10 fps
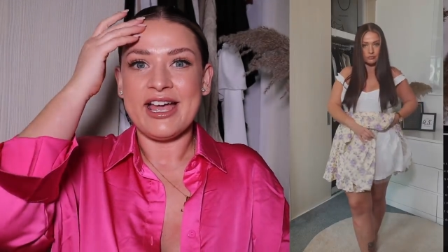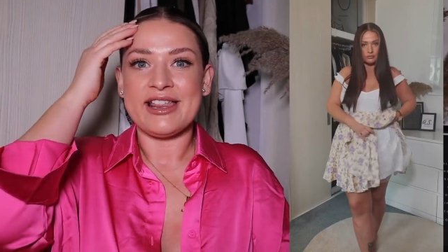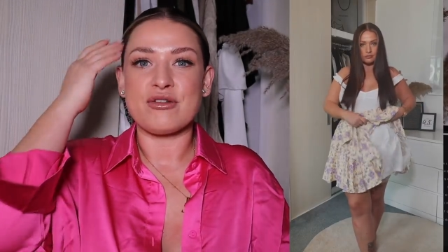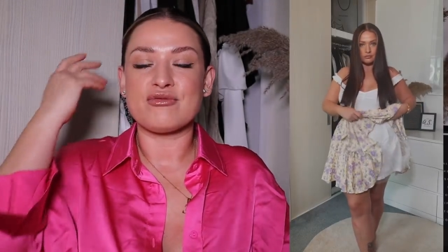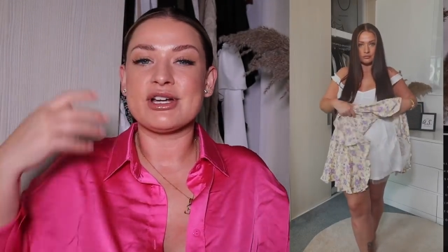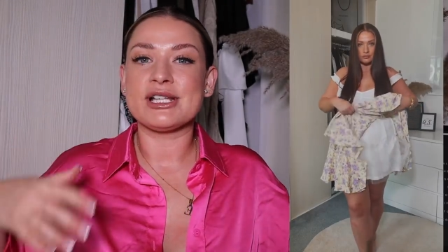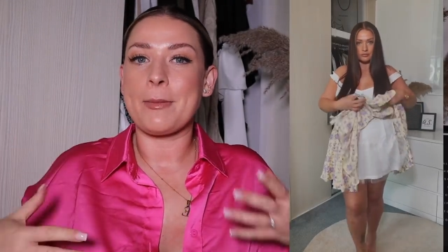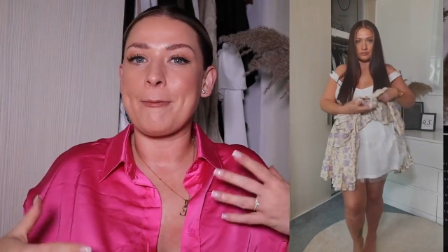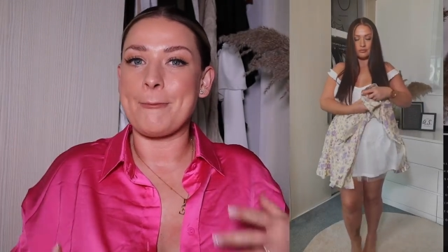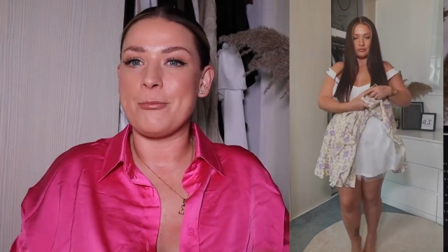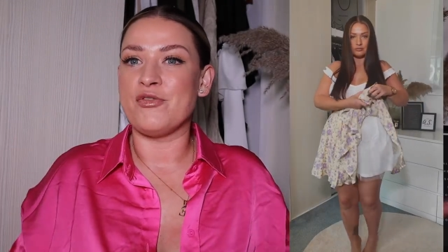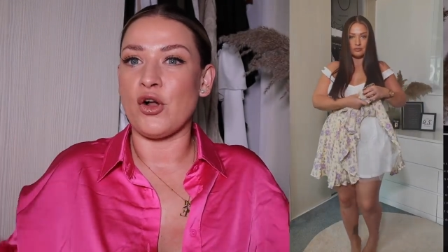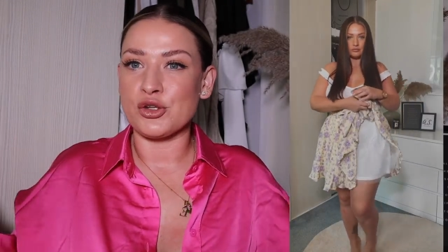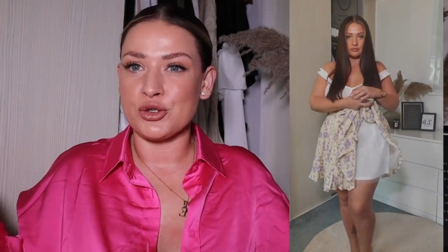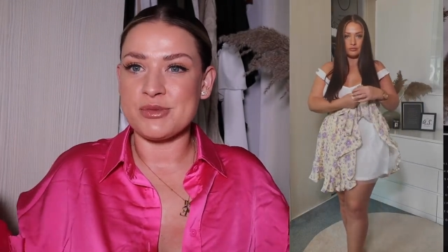like really
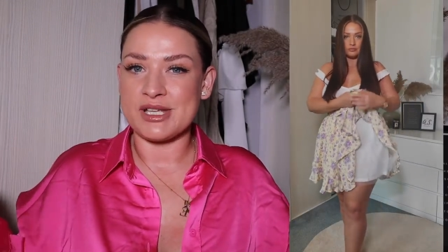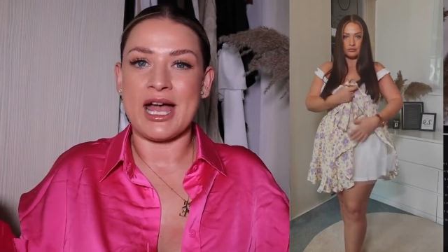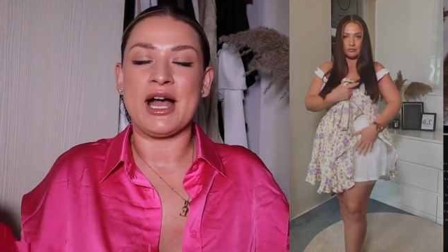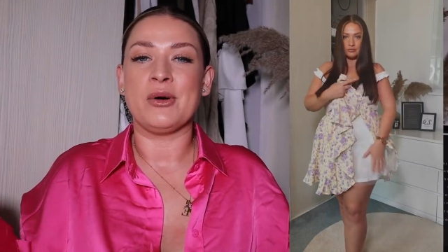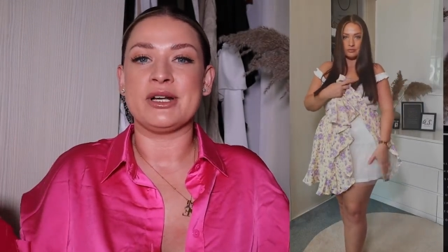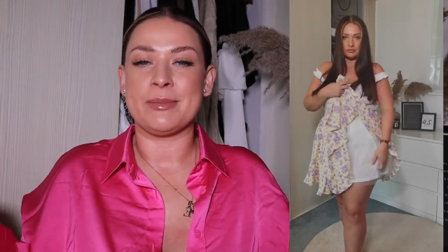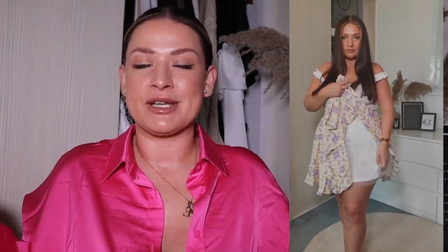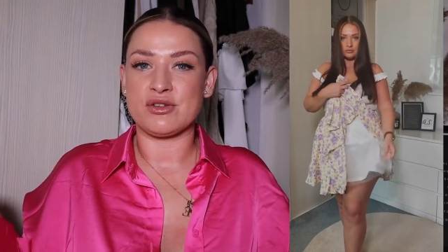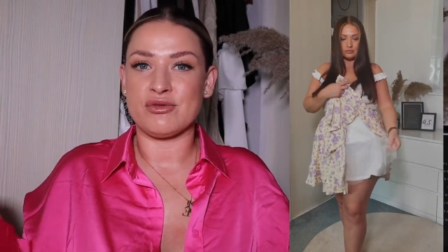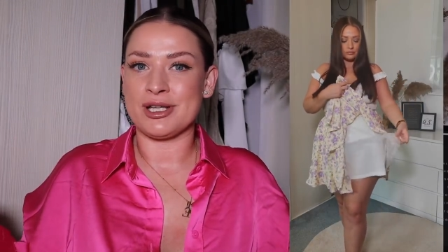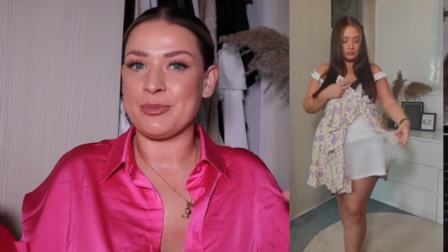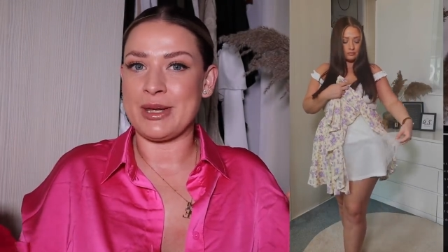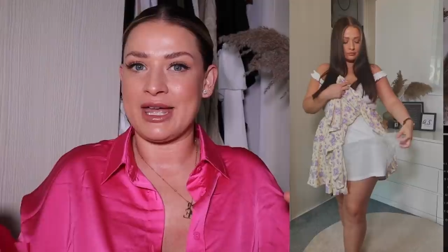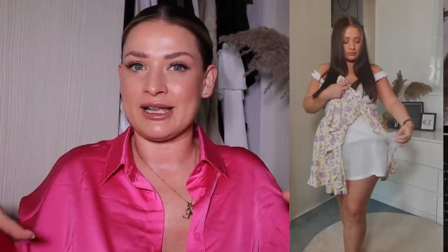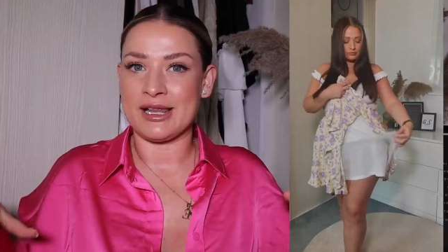volumes it out and it makes it really
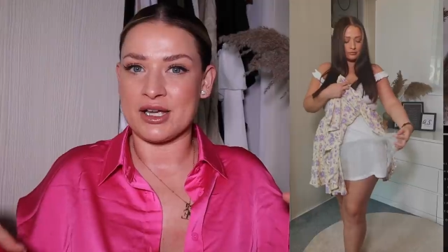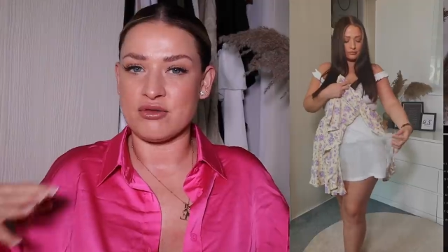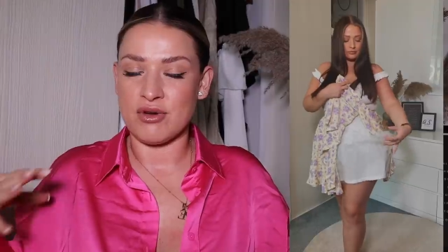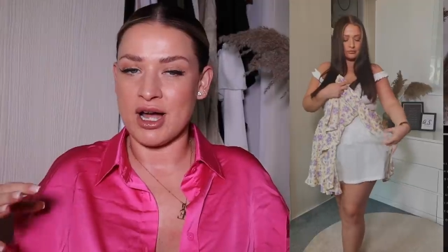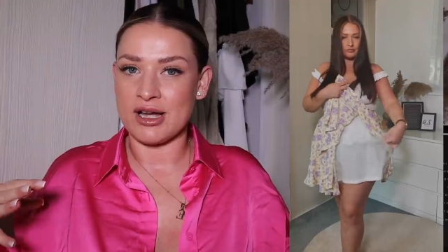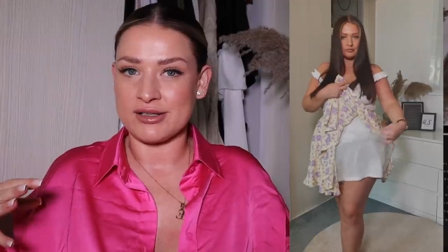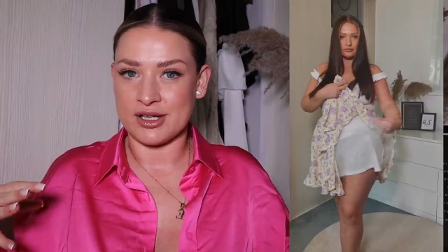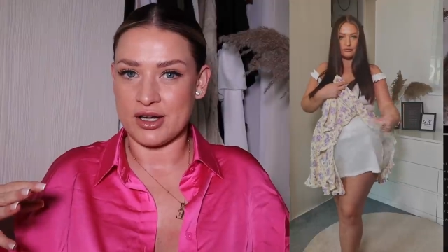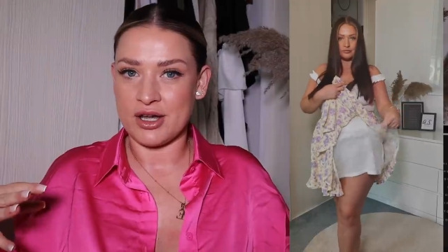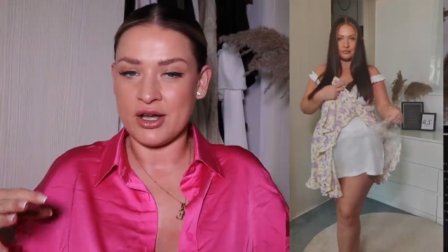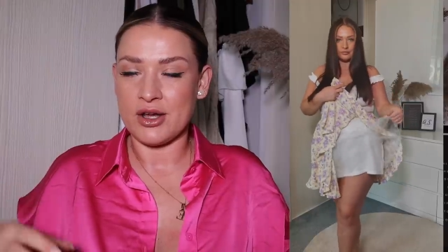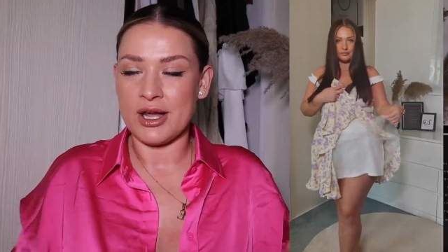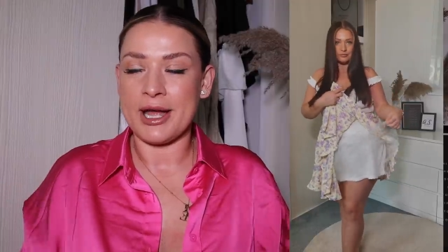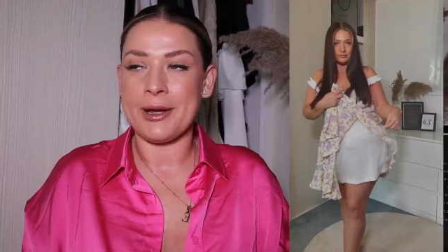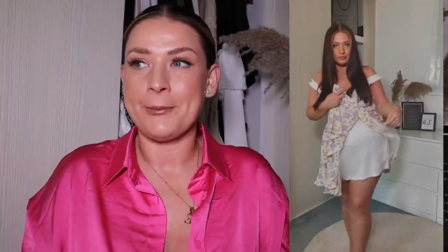big, like a bra skirt.
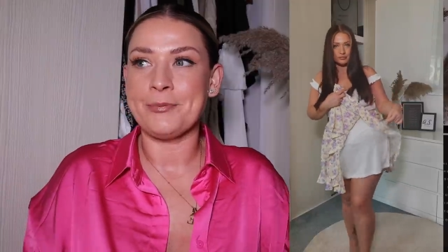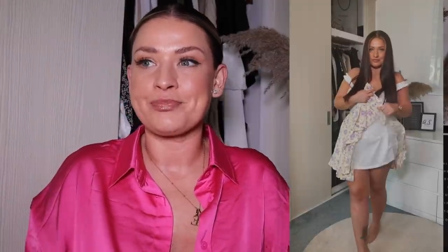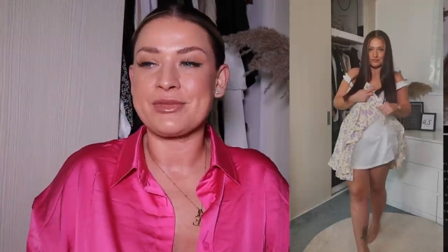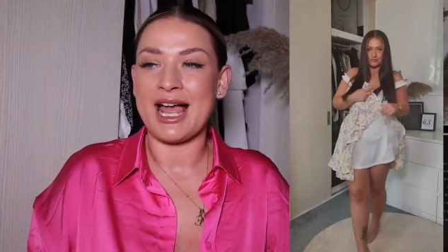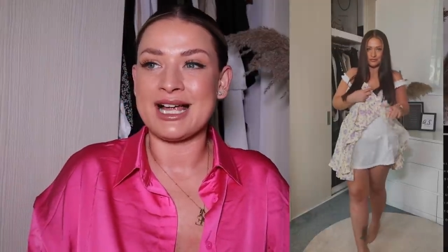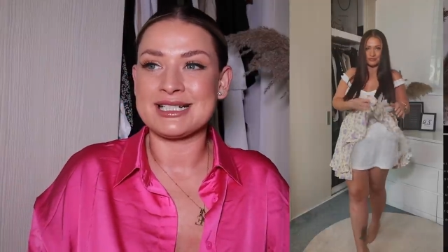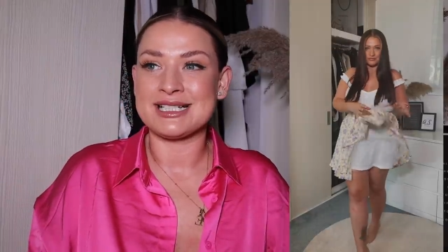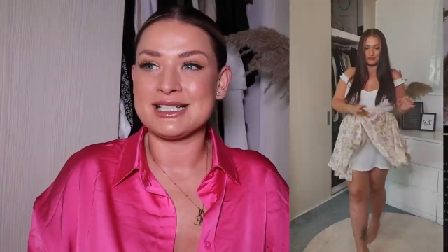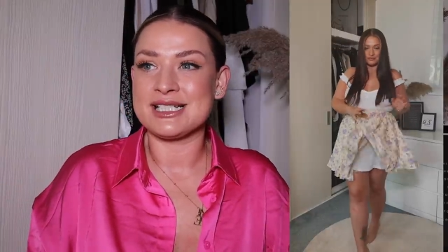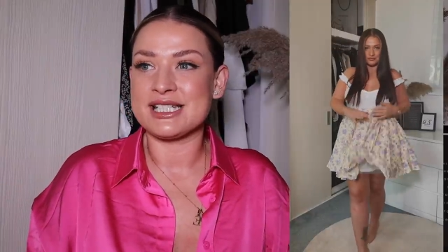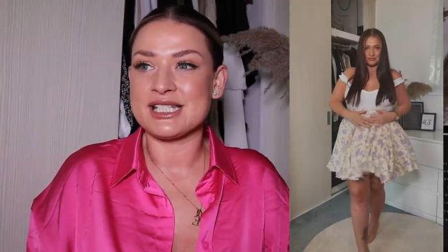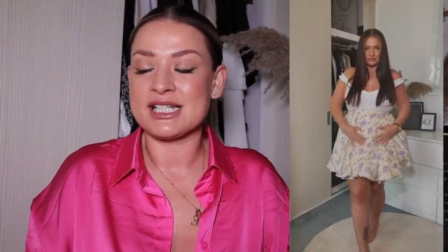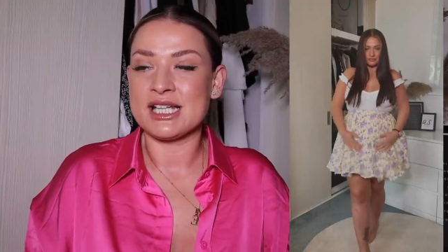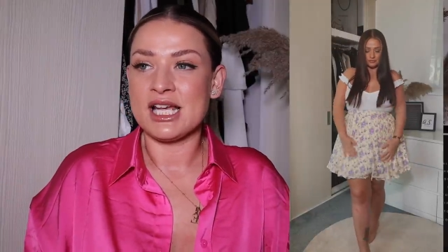And